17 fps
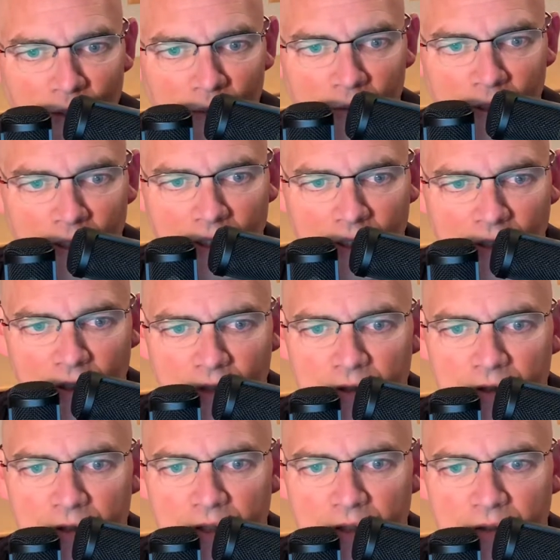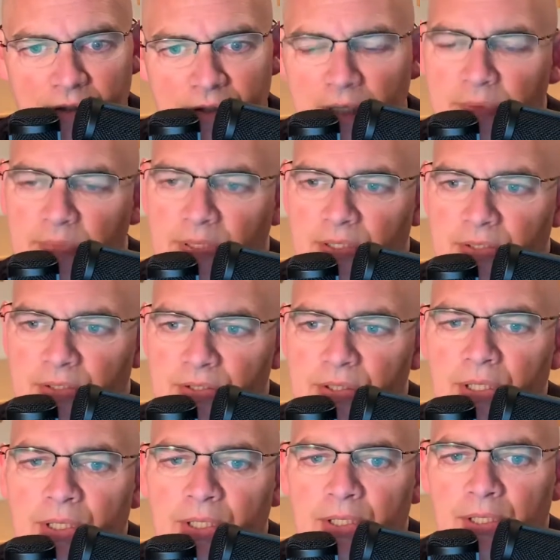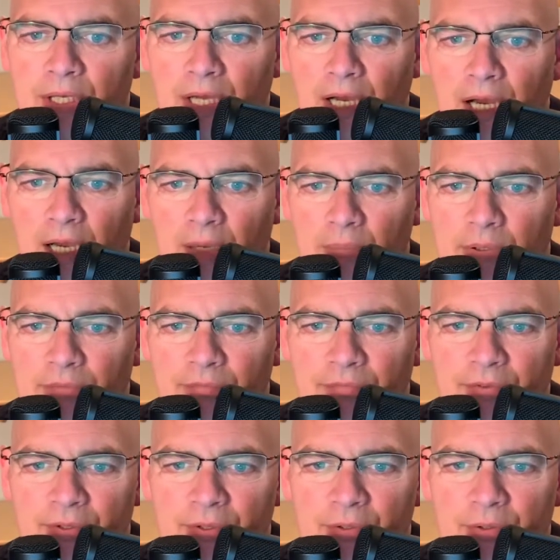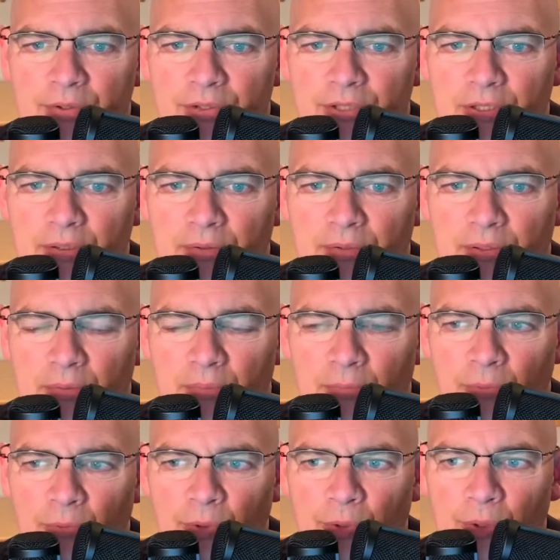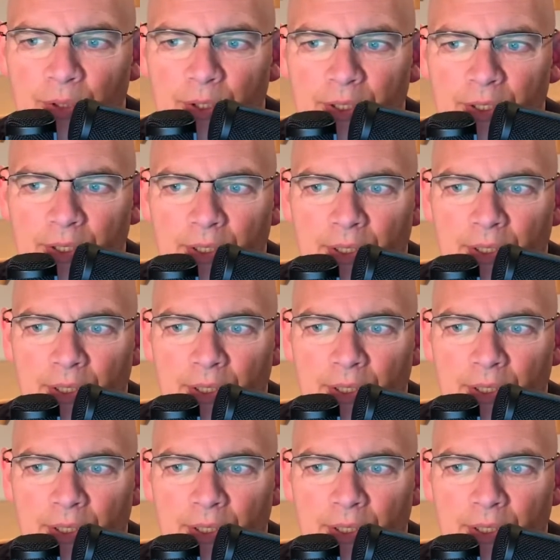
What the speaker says: but I called her the other day because I'm confused and I'm worried,